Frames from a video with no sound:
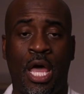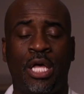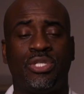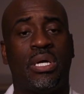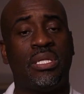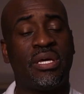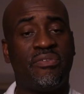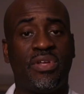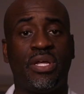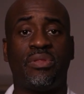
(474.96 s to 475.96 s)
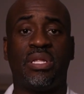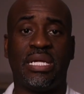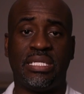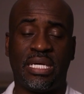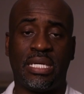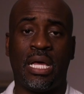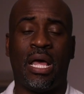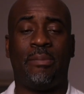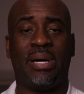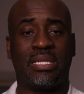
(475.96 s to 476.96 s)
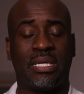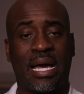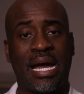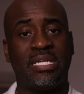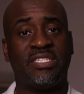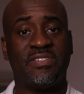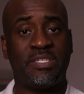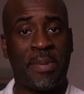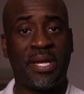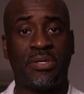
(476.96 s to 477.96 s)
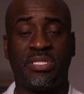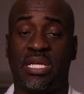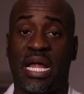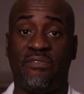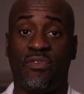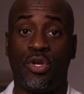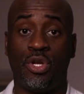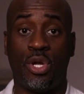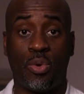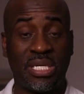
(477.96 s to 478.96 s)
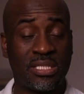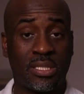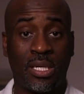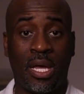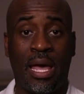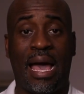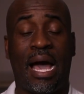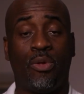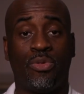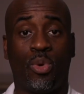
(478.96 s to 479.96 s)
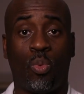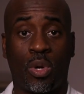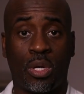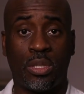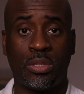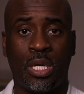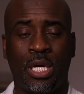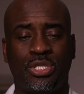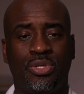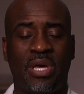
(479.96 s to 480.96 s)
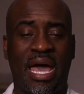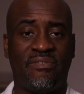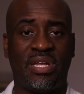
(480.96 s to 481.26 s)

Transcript: So I'll link a video that I did about the kinds of spenders that I've noticed out in the world, so you have an